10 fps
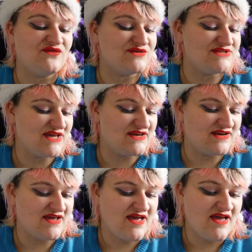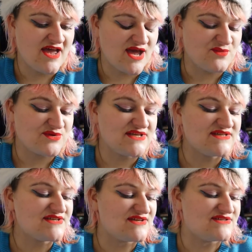la Fontaine and
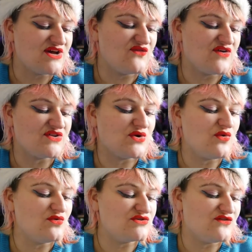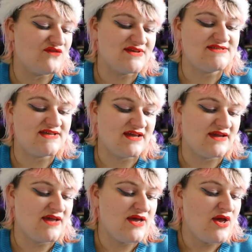presents herself at the court of
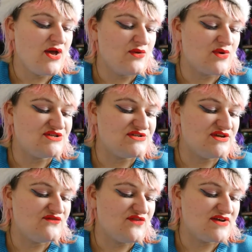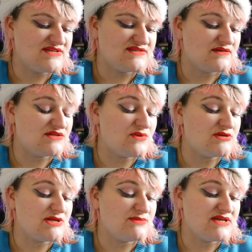Versailles, where she soon finds herself
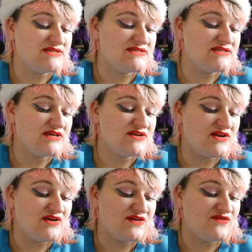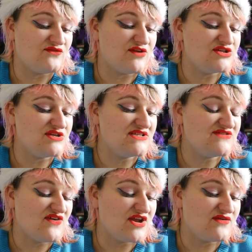swept up in a dizzying life of
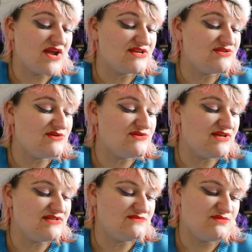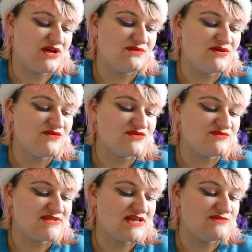riches, finery and suitors. But
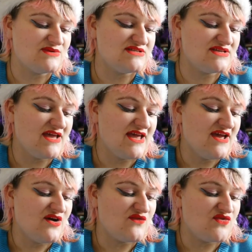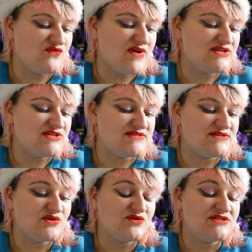Camille's resentment of the rich
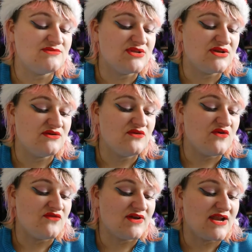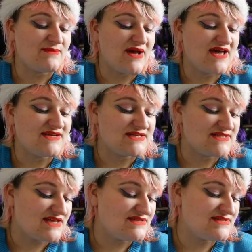is at odds with the allure of the glamour and
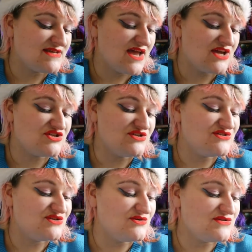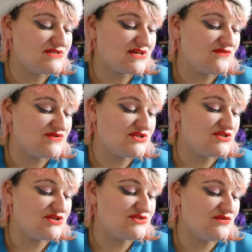excess, and she soon discovers
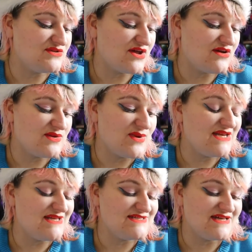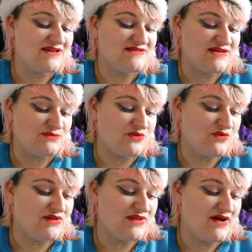that she is not the only one leading a
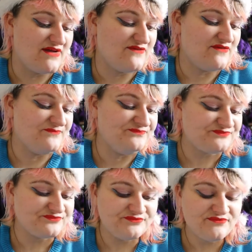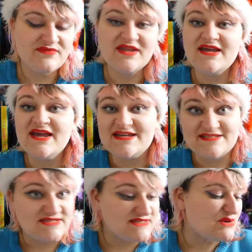double life.
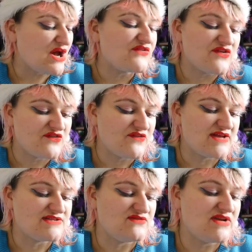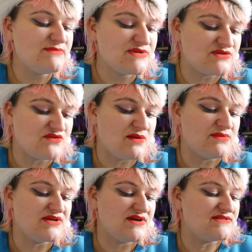It says it's perfect for fans of Les
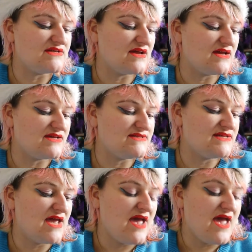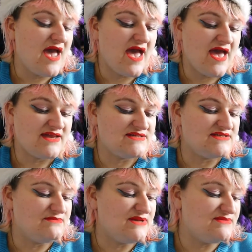Miserables, The Night Circus, and
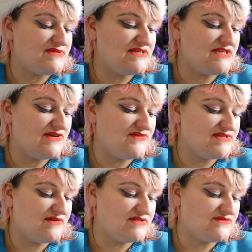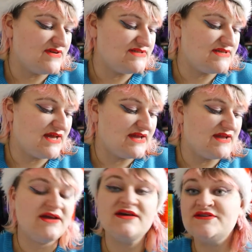the BBC TV series
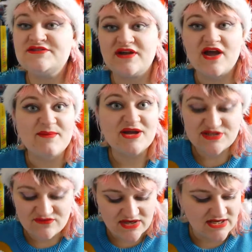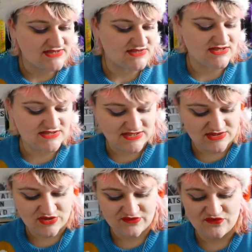Versailles. So I'm actually really excited
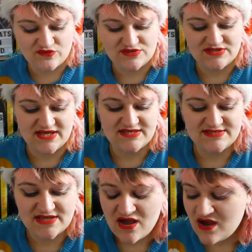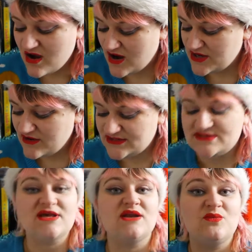and looking forward to this. I know
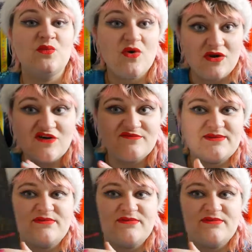it's what a lot of